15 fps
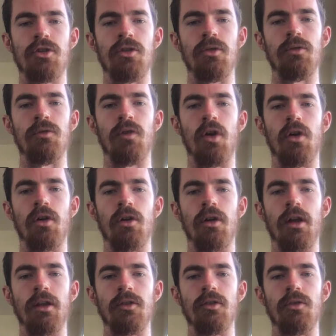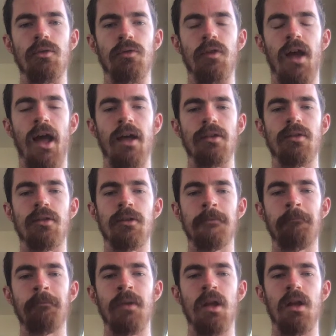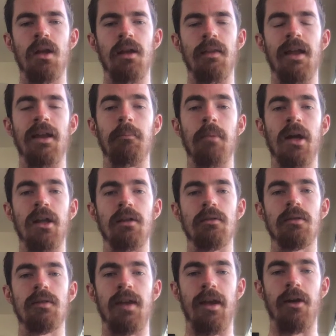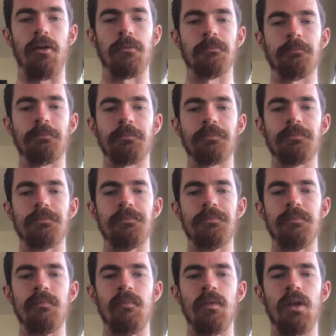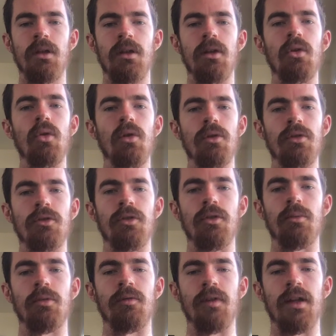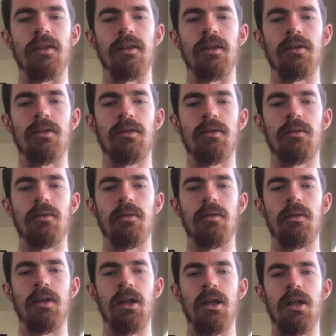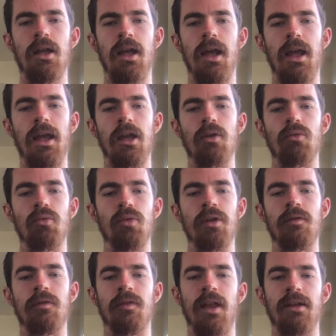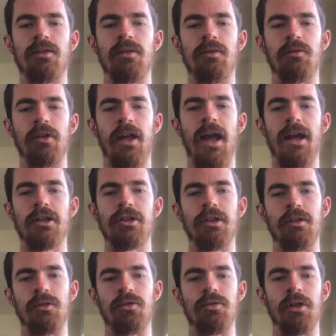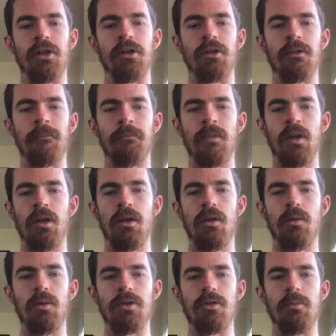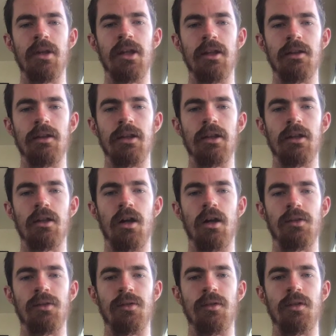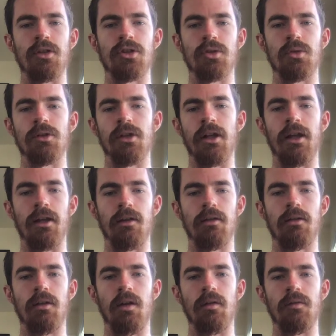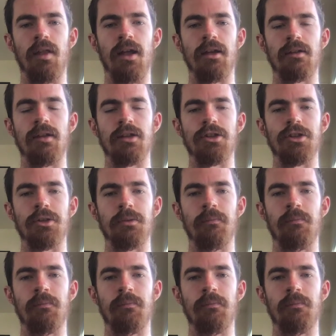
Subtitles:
too far and too fast, and that it might tear. In order to prevent this, a reflexive reaction is triggered, which immediately causes the shortening of that tissue,